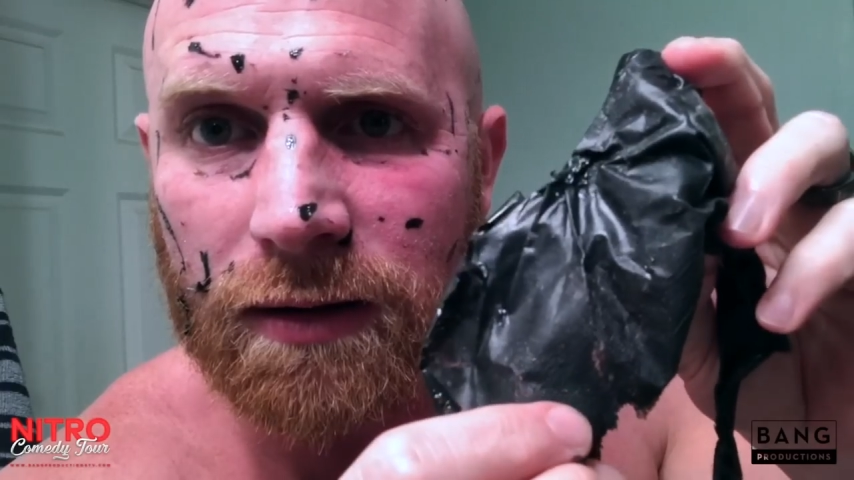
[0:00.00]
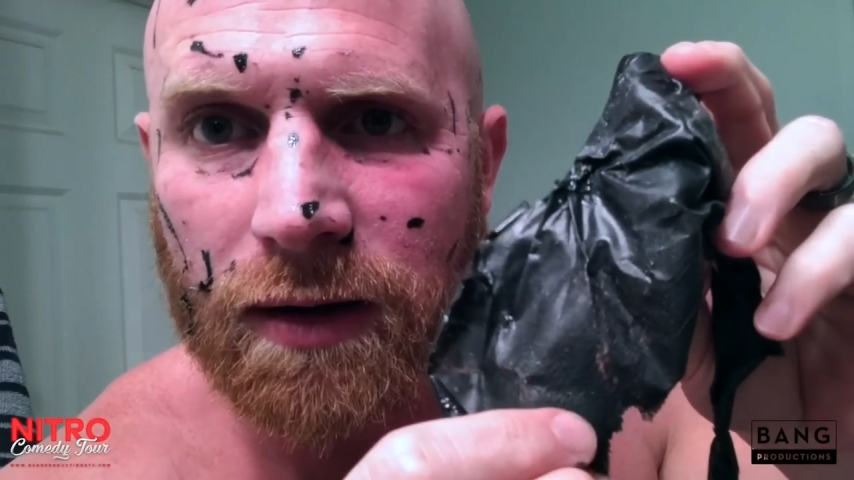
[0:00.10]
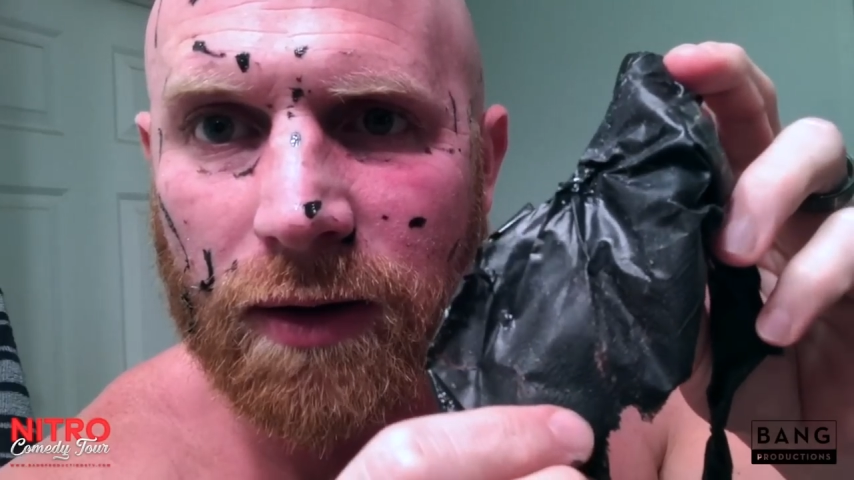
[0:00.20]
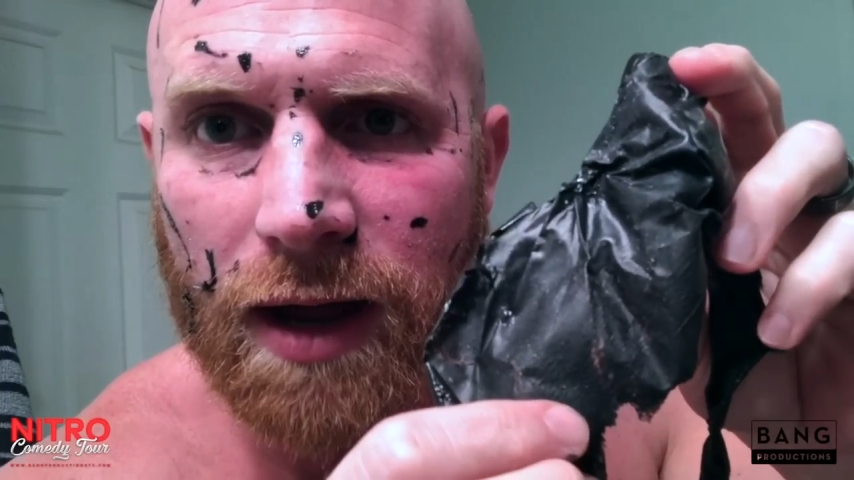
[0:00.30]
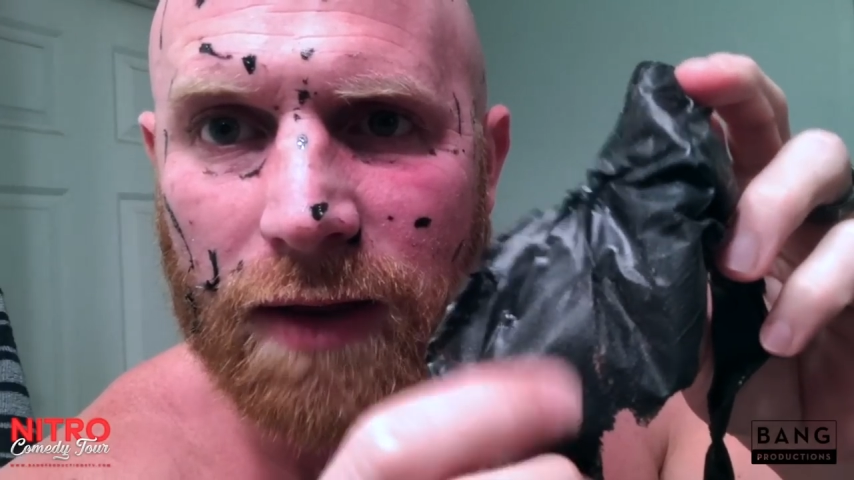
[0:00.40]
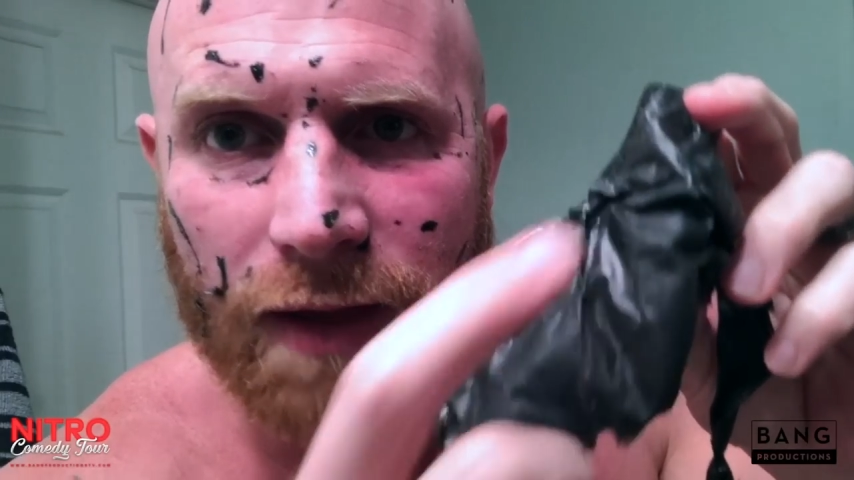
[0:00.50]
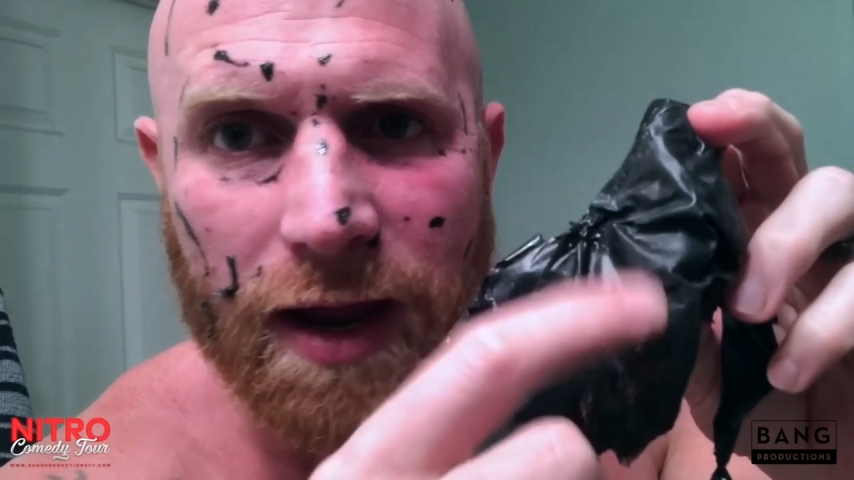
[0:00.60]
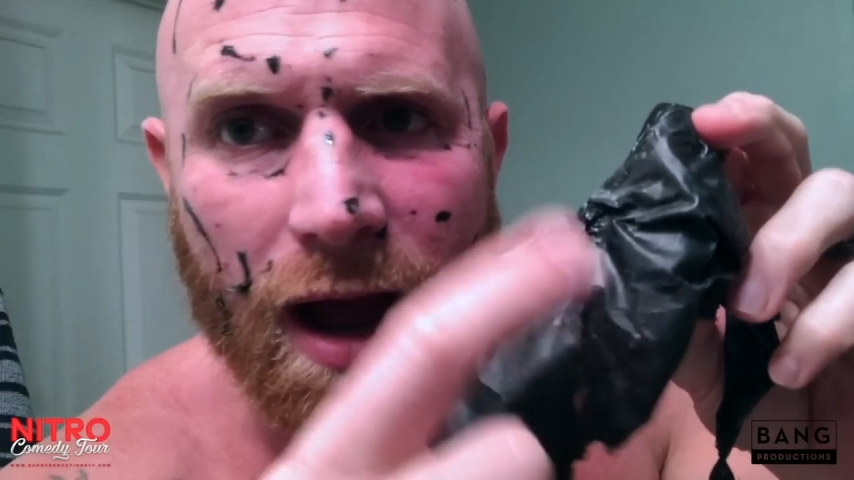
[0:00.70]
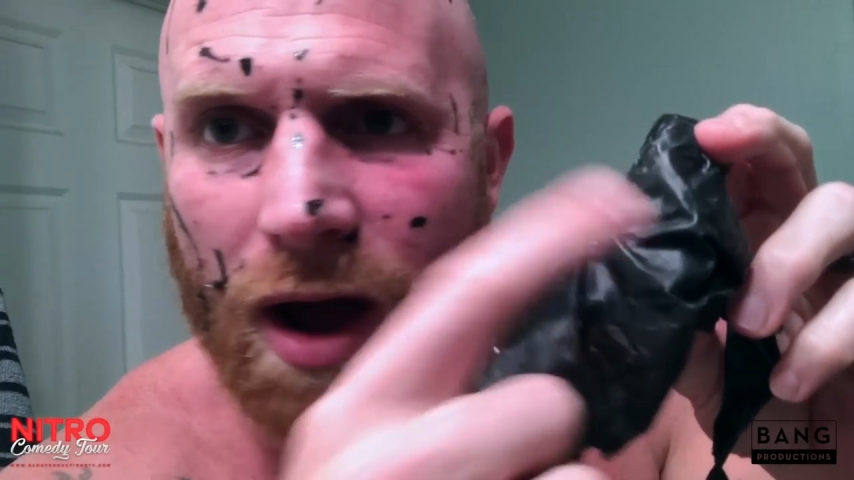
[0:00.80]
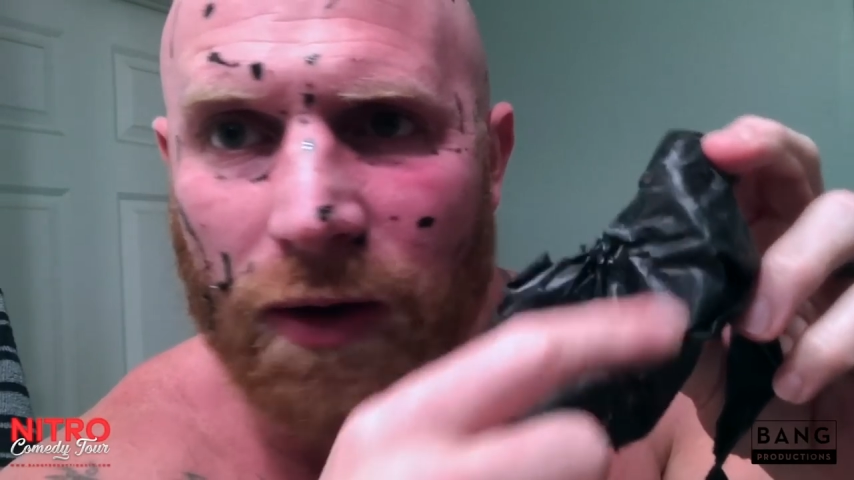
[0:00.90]
All right,
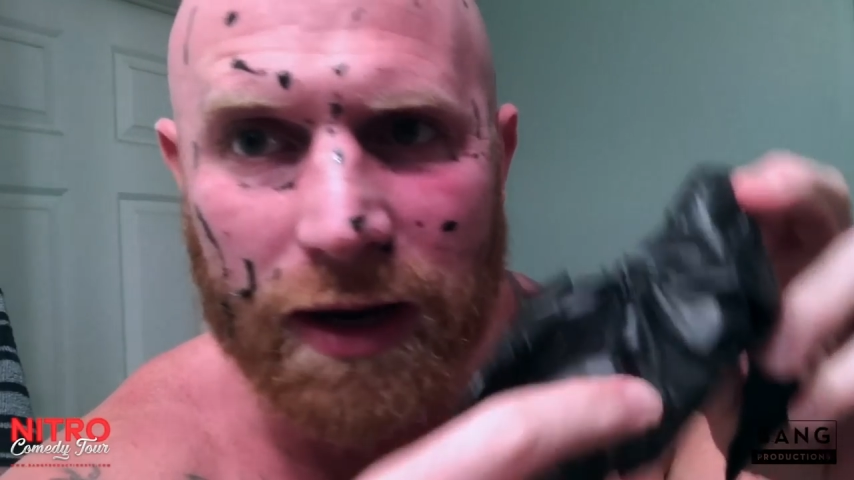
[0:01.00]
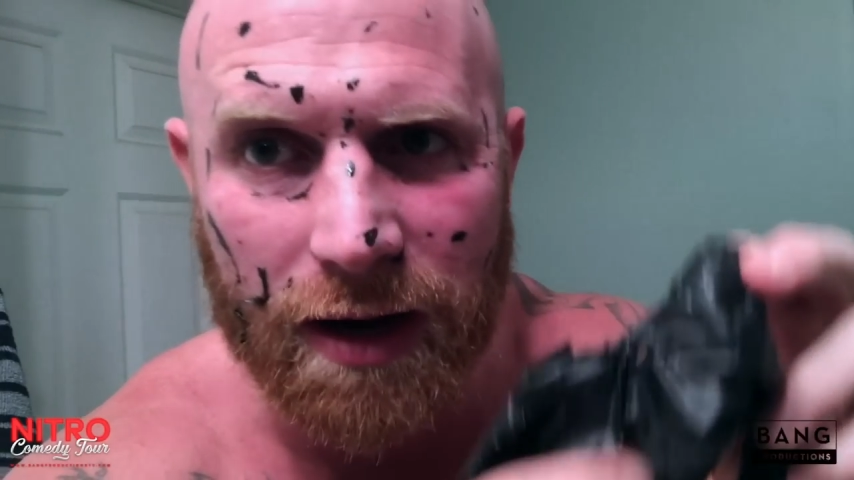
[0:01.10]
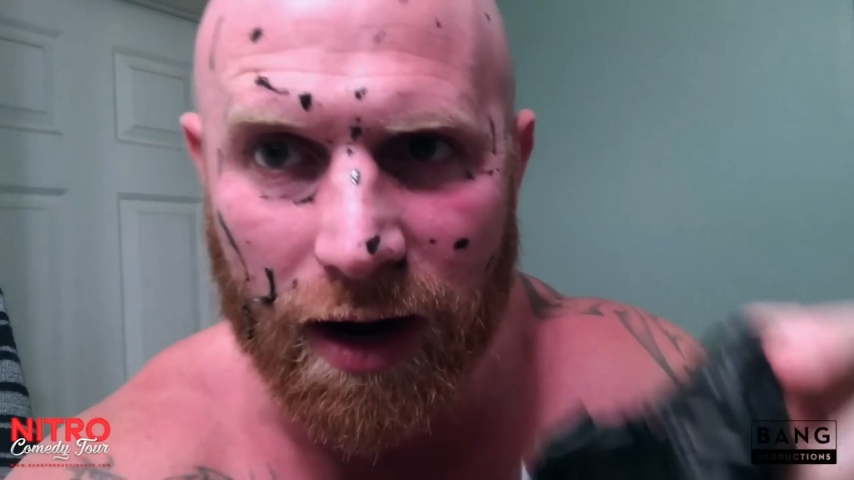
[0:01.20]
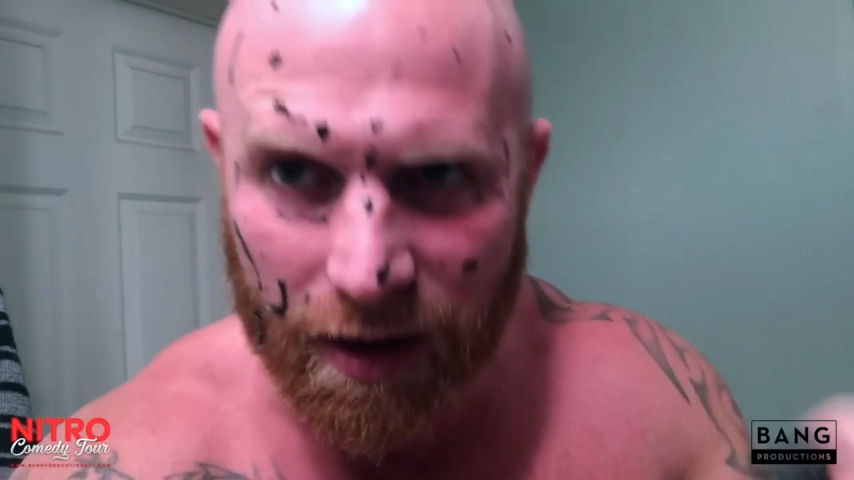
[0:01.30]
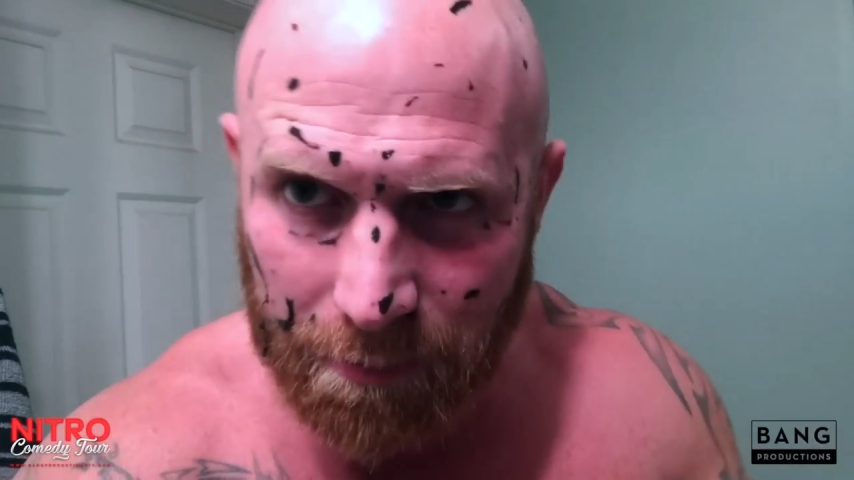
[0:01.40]
they all in there.